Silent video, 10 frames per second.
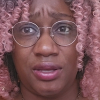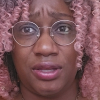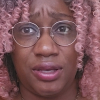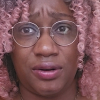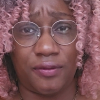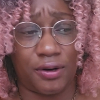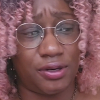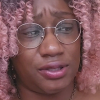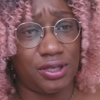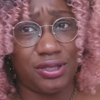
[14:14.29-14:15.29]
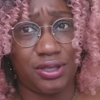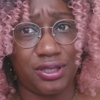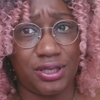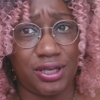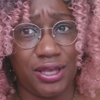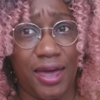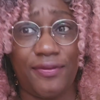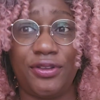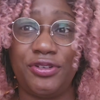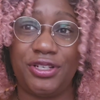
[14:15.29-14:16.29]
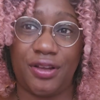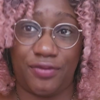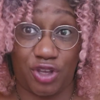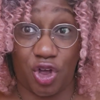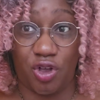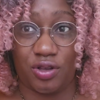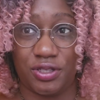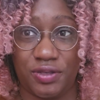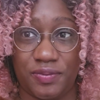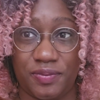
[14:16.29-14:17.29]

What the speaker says: the universe, let's look at the evolution of the dolls.